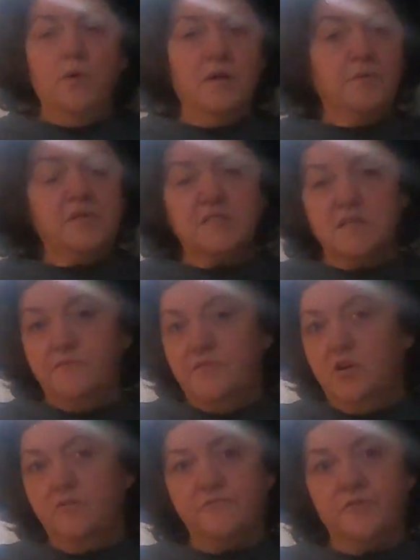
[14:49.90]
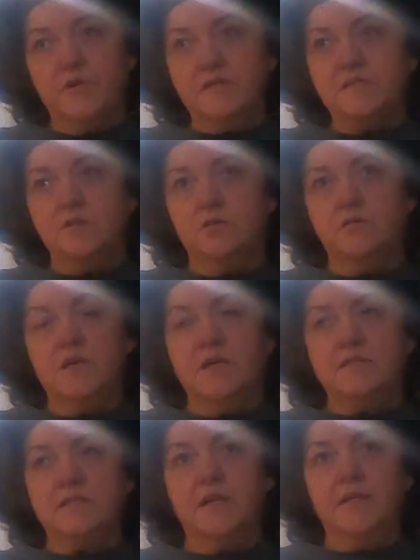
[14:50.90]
we can put stuff in our freezer, things